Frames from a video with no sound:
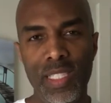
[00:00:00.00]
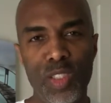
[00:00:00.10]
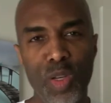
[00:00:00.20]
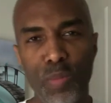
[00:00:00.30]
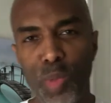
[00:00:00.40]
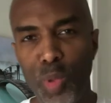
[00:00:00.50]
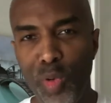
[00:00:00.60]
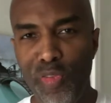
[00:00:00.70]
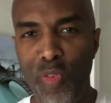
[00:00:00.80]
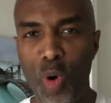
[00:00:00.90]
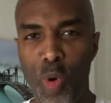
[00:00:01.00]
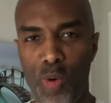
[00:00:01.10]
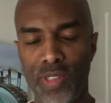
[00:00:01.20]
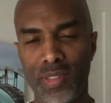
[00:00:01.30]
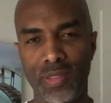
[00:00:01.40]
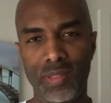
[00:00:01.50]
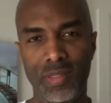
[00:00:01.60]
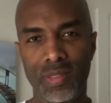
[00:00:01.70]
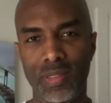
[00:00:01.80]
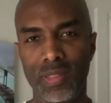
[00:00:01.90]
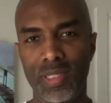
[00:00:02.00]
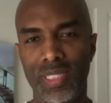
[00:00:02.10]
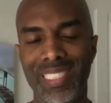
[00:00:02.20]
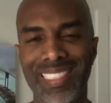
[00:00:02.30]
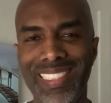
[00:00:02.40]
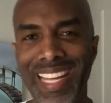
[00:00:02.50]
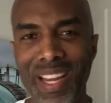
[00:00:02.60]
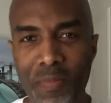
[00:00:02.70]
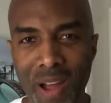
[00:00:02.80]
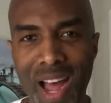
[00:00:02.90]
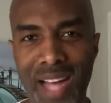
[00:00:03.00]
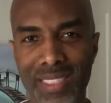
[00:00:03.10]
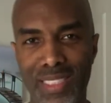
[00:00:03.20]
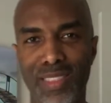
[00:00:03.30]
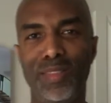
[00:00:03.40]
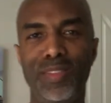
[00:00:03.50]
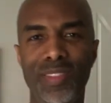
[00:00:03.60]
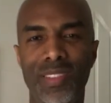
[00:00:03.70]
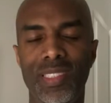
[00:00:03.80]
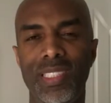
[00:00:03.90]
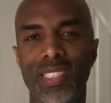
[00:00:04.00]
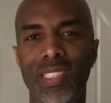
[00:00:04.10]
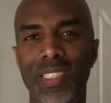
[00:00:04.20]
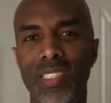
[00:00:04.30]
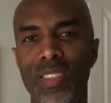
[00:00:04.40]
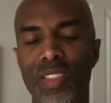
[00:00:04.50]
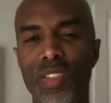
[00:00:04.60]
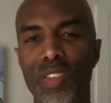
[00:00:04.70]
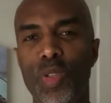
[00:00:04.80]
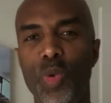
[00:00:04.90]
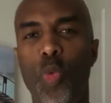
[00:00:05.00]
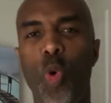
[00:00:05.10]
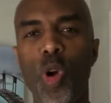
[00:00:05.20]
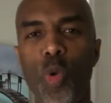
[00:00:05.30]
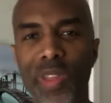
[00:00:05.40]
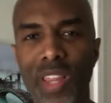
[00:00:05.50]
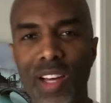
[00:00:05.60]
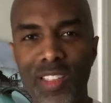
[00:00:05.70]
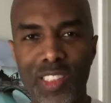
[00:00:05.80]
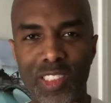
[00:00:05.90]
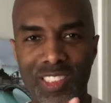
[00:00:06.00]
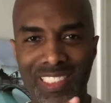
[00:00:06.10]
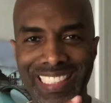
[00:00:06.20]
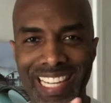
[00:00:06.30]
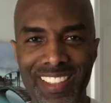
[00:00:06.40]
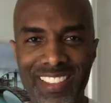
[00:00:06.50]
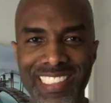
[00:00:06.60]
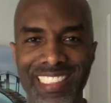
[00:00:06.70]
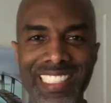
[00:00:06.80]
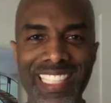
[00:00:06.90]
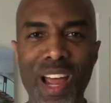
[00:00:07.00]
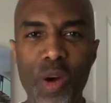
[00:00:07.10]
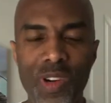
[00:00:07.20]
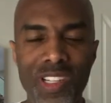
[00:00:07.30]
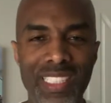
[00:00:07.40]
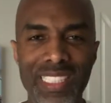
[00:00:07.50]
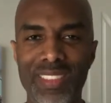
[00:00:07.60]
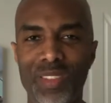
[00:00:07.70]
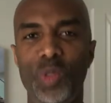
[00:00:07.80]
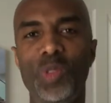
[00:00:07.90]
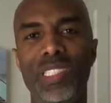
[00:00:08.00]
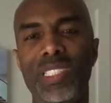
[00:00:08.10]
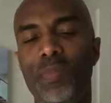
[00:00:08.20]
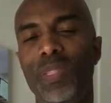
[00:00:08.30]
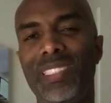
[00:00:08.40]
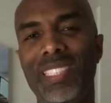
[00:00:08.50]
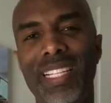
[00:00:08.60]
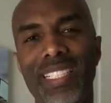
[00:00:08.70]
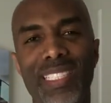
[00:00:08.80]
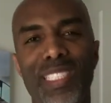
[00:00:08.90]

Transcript: to move forward, to stay positive, to work with others, togetherness. That's how we're going to get through this. I've been saying